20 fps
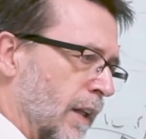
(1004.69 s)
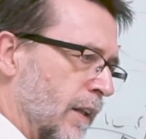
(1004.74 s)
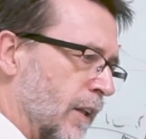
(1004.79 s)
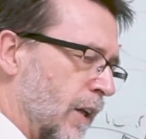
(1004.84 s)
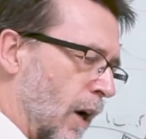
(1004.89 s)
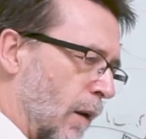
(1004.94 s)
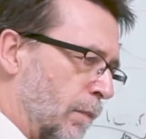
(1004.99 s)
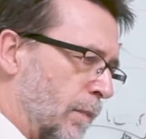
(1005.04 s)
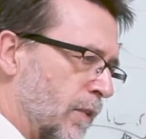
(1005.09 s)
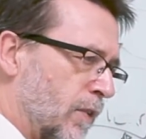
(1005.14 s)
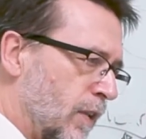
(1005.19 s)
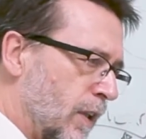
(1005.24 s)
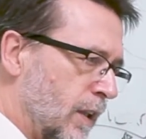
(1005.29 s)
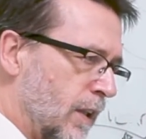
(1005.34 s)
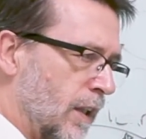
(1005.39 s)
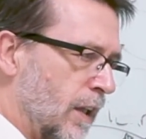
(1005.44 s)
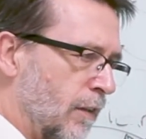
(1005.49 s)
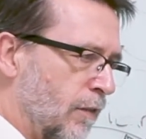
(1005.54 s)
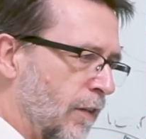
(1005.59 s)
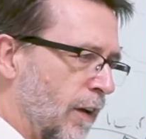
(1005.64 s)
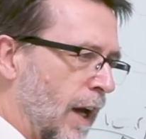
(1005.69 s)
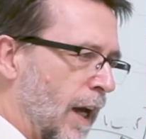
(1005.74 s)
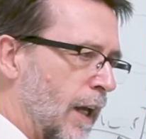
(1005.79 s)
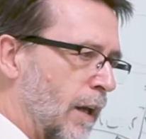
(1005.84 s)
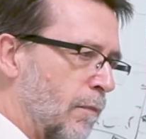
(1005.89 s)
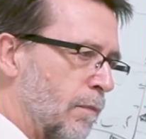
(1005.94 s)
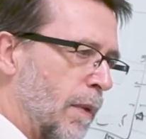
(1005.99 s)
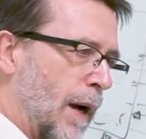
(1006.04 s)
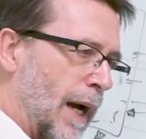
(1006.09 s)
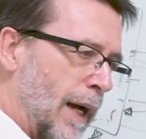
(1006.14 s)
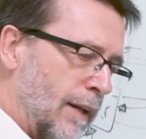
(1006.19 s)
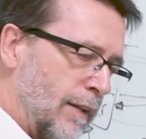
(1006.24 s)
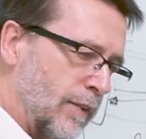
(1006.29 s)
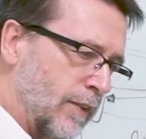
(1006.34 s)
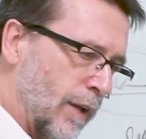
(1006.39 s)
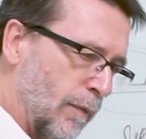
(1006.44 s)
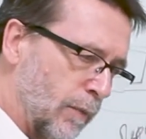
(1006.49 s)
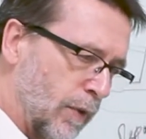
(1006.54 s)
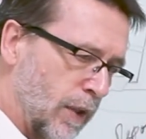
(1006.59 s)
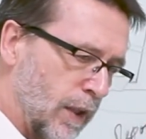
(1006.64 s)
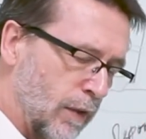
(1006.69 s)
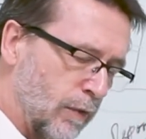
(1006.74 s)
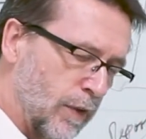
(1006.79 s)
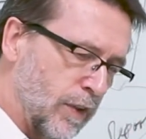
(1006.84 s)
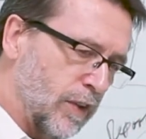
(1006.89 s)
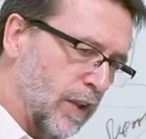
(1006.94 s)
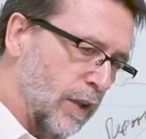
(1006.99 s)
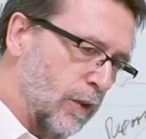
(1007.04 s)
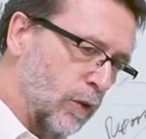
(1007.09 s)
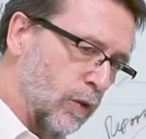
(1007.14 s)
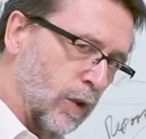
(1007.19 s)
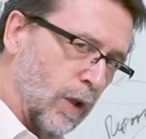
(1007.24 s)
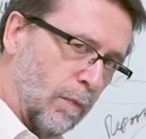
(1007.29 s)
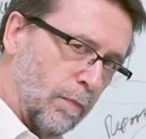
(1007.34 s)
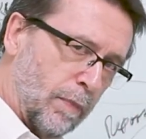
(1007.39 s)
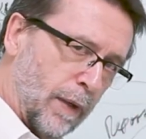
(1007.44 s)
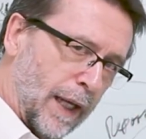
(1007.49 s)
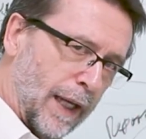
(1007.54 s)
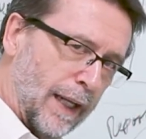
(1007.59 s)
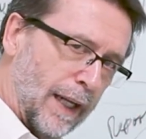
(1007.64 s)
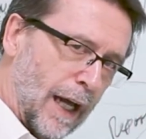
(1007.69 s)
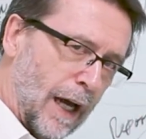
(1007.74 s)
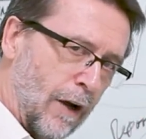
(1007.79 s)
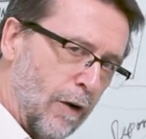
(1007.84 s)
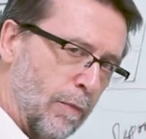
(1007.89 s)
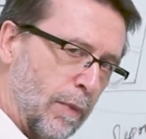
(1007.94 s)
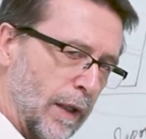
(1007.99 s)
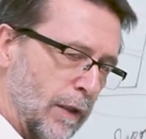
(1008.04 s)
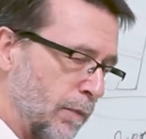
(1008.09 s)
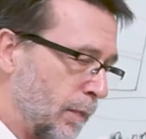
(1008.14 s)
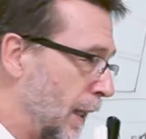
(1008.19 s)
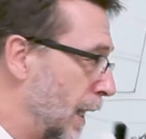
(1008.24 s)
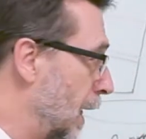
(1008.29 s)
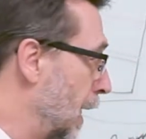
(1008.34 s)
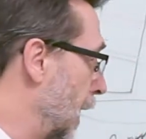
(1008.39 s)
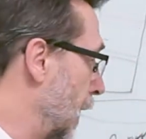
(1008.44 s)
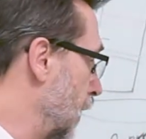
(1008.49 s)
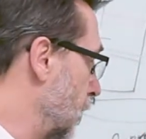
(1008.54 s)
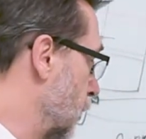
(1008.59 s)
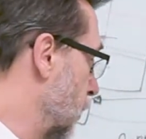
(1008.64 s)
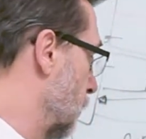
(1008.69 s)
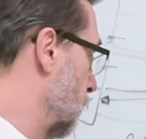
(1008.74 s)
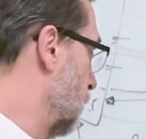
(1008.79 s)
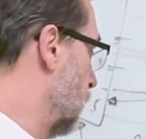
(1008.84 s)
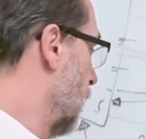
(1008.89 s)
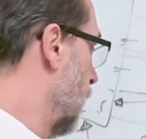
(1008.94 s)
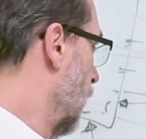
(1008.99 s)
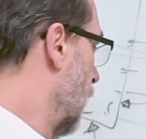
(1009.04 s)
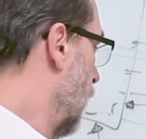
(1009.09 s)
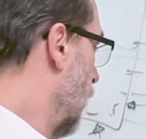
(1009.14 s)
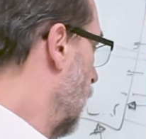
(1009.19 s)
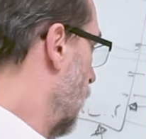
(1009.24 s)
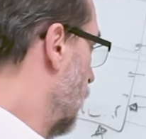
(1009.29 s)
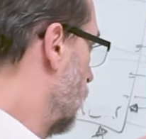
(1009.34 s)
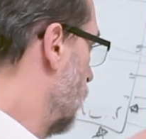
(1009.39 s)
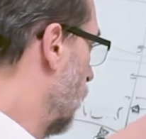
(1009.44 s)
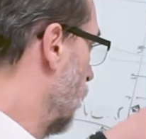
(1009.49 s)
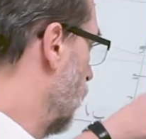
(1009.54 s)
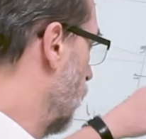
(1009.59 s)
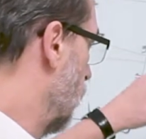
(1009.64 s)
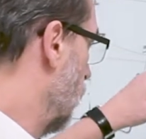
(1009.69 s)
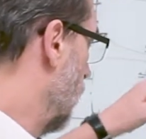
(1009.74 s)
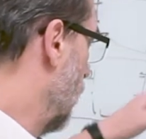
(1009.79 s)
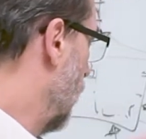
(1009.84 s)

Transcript: The opposite, if I buy something which I do not pay now but pay later. So